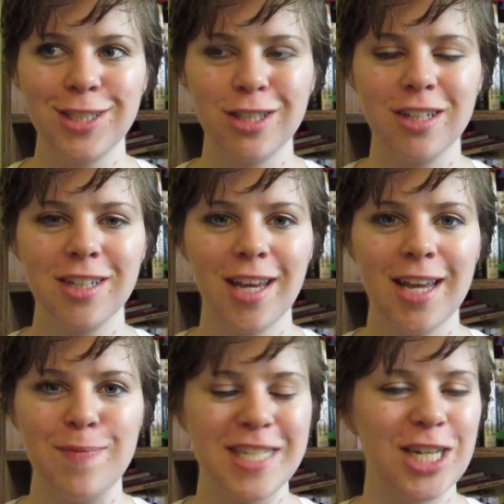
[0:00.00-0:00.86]
dark
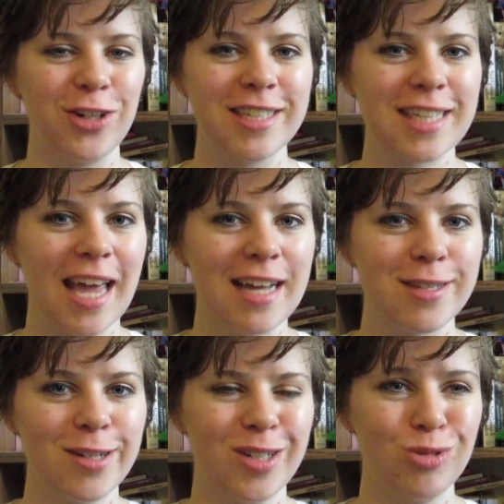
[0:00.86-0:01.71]
and mysterious
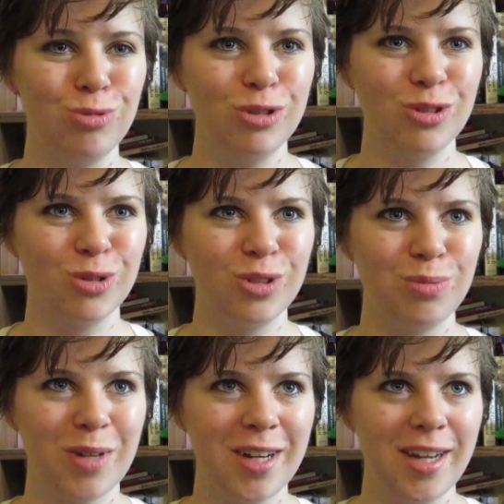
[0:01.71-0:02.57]
castle ruled
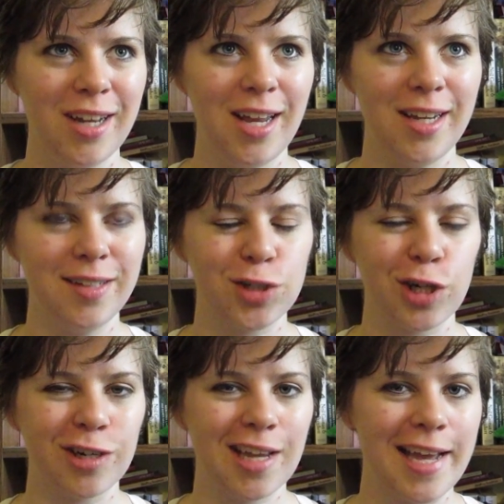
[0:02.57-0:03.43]
by a
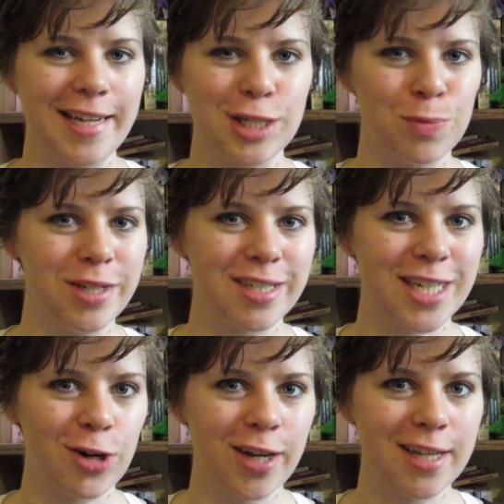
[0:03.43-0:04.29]
dark and
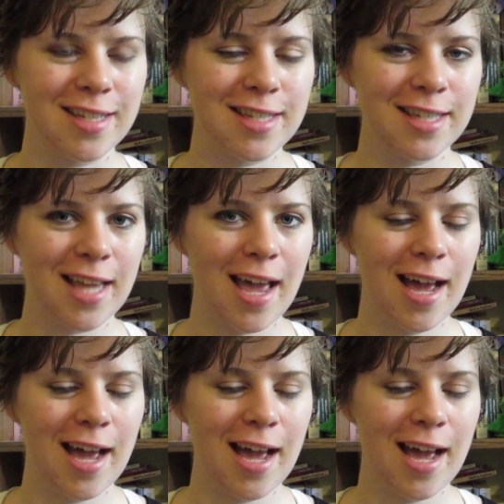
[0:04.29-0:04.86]
mysterious